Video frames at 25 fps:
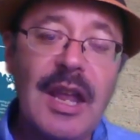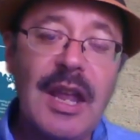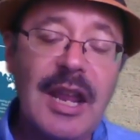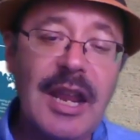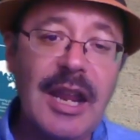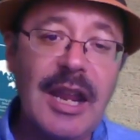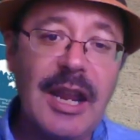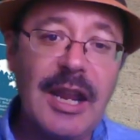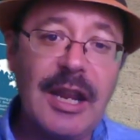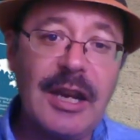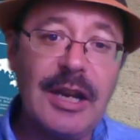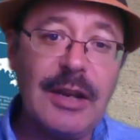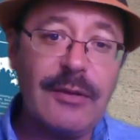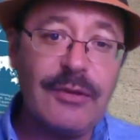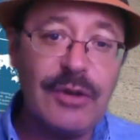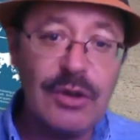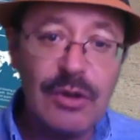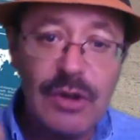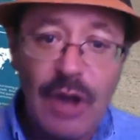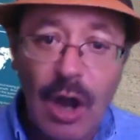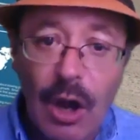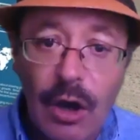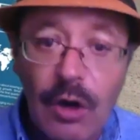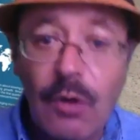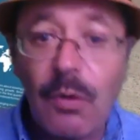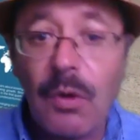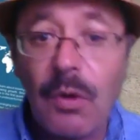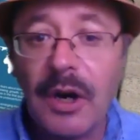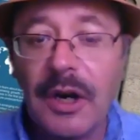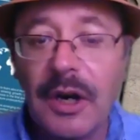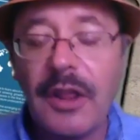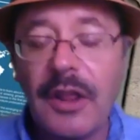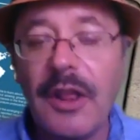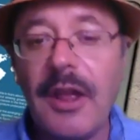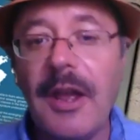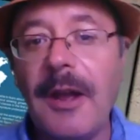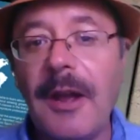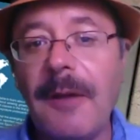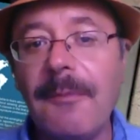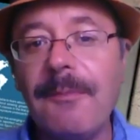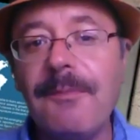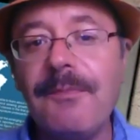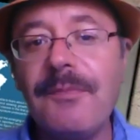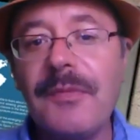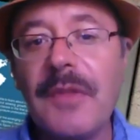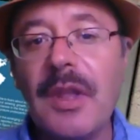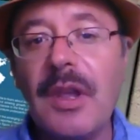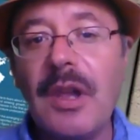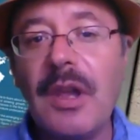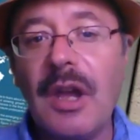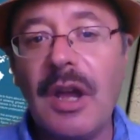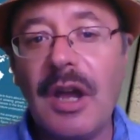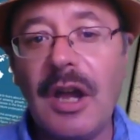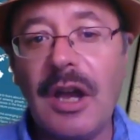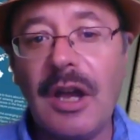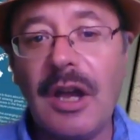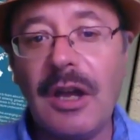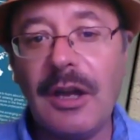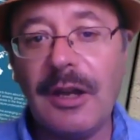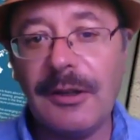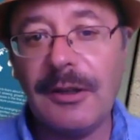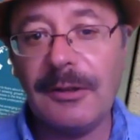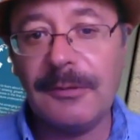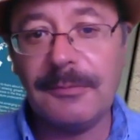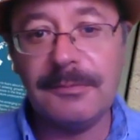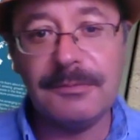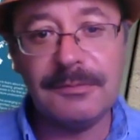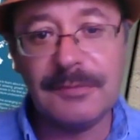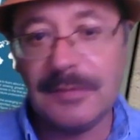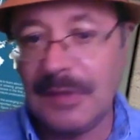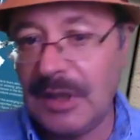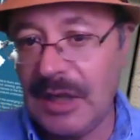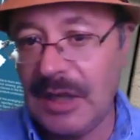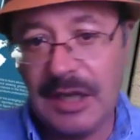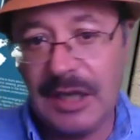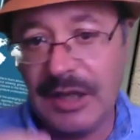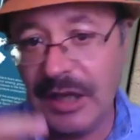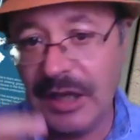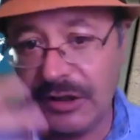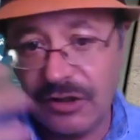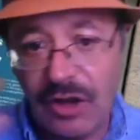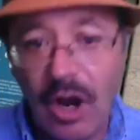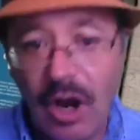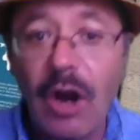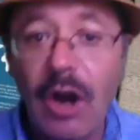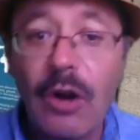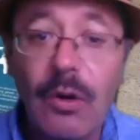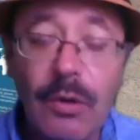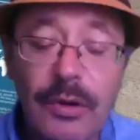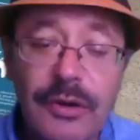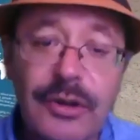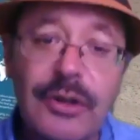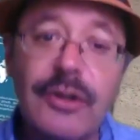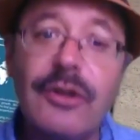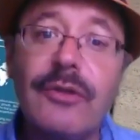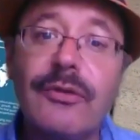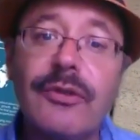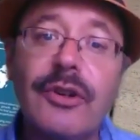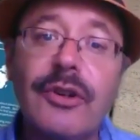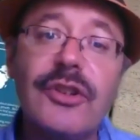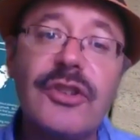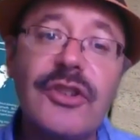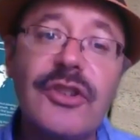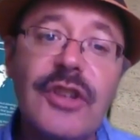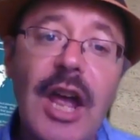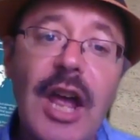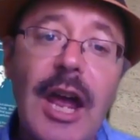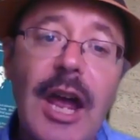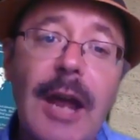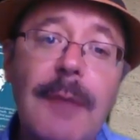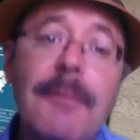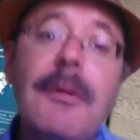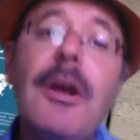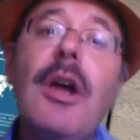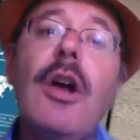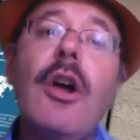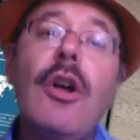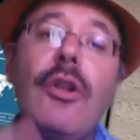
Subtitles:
And if you go to one of them and they talk with you the first time,